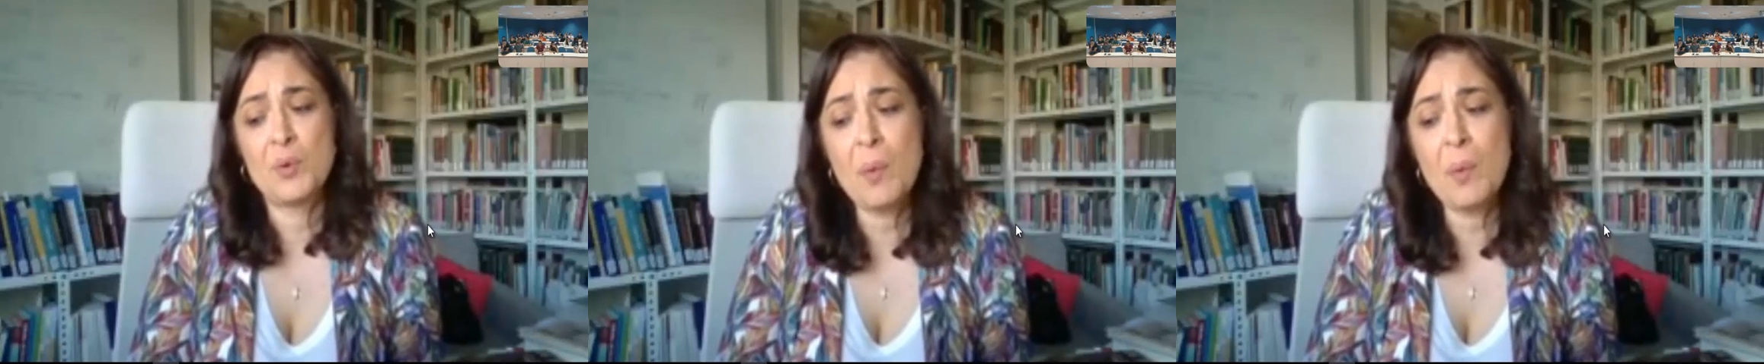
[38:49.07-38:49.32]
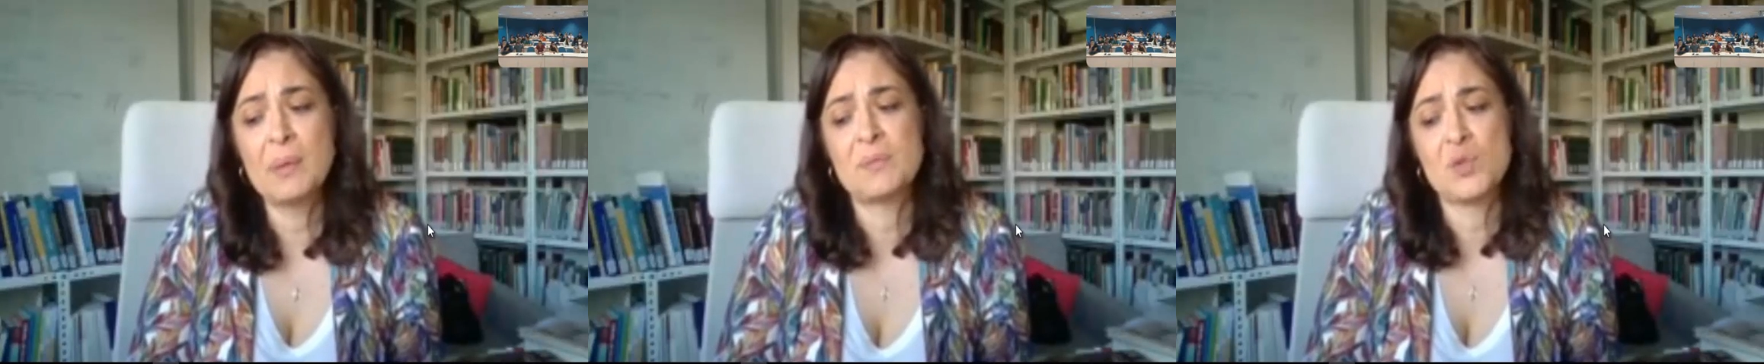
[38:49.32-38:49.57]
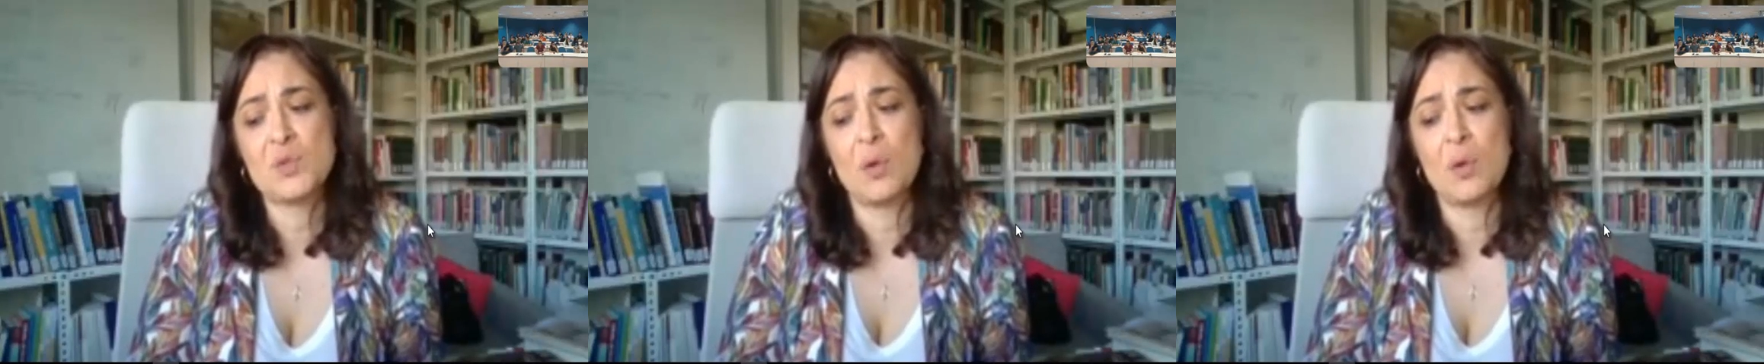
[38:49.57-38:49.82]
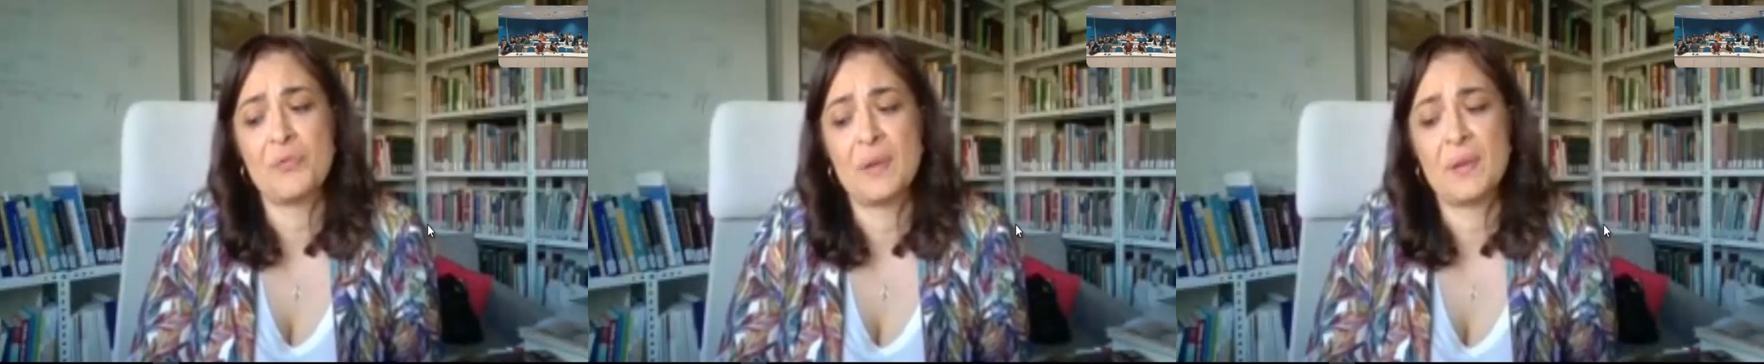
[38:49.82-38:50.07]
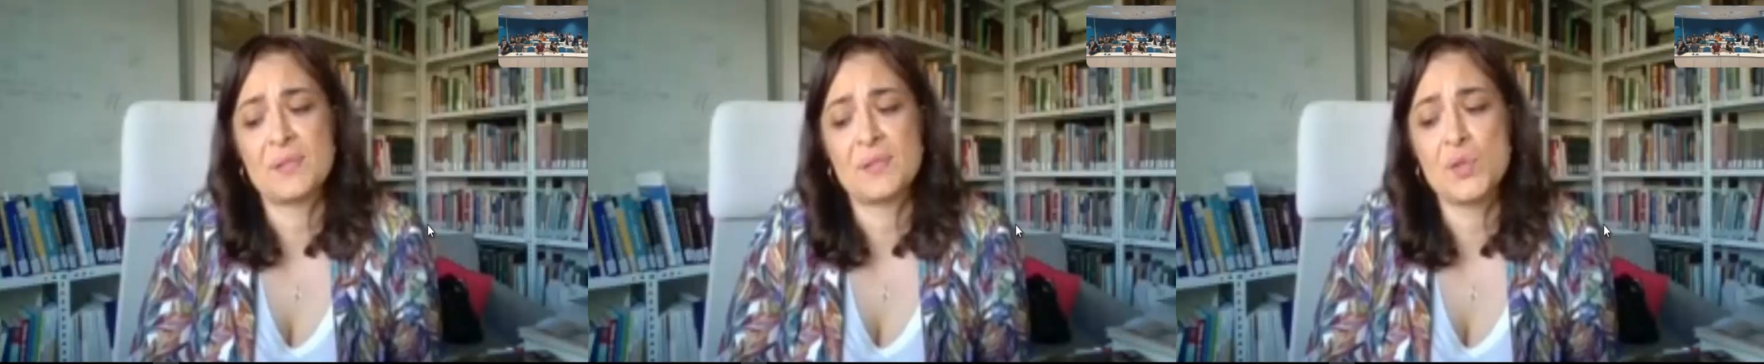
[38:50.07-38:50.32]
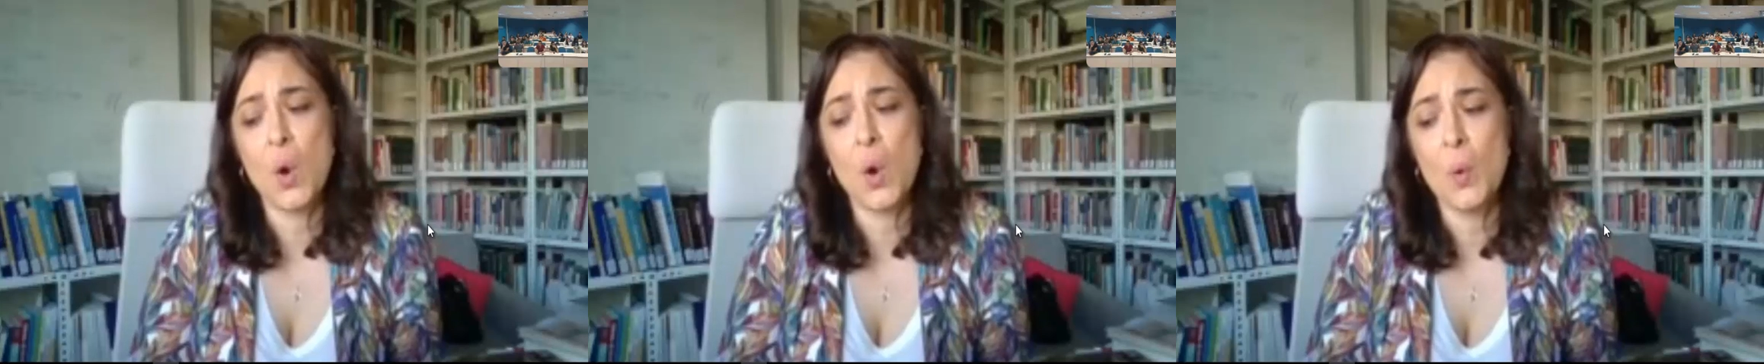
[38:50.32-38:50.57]
problem
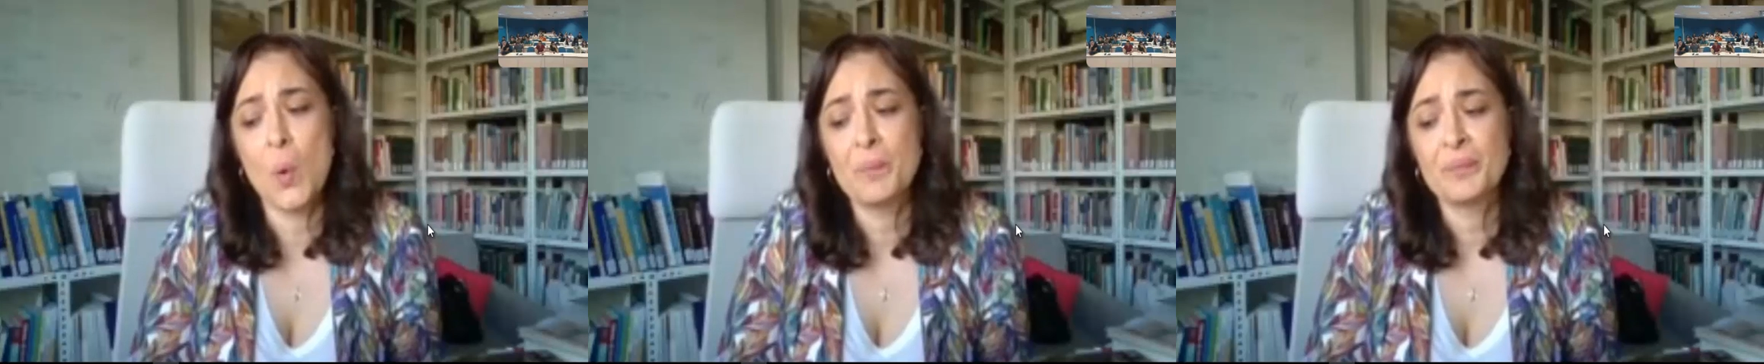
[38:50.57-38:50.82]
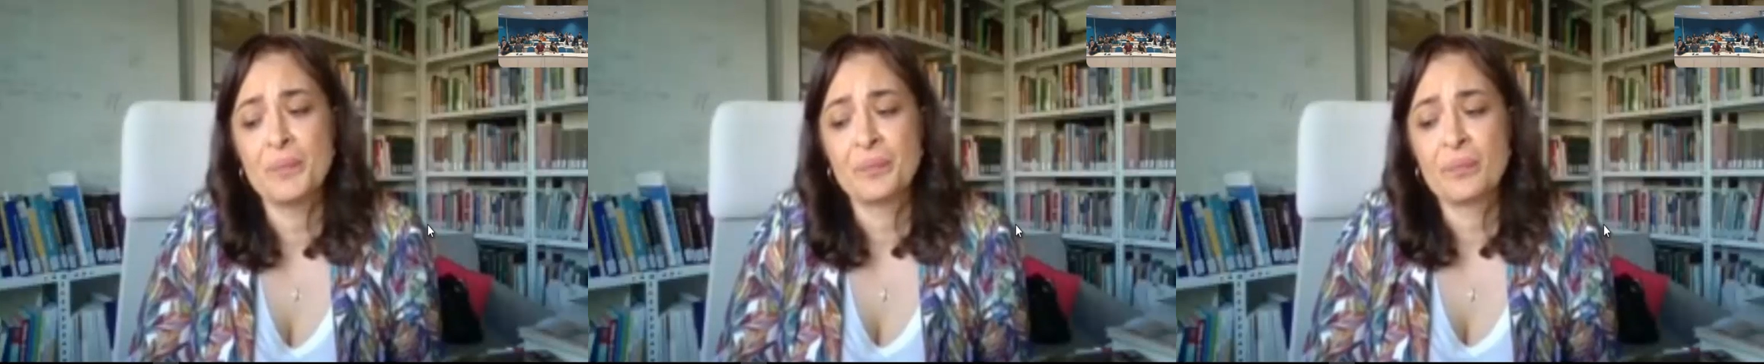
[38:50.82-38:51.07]
solving. So